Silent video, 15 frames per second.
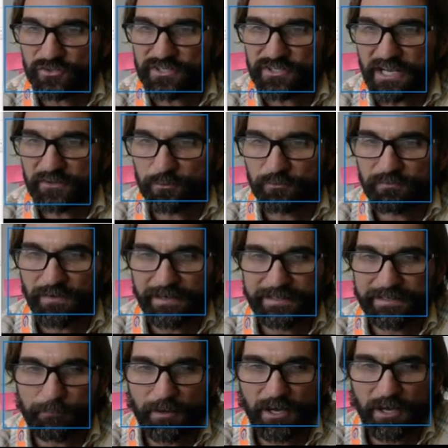states will find
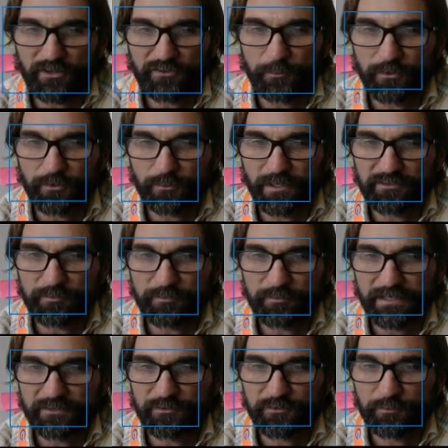it impossible to raise
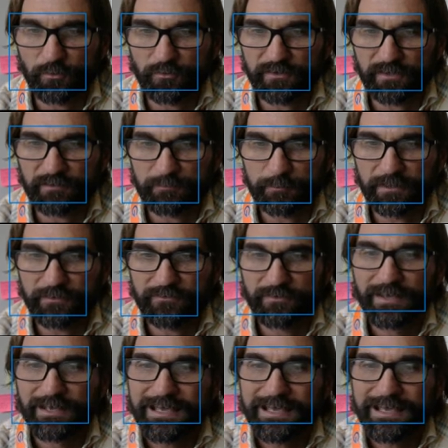money to support their governments.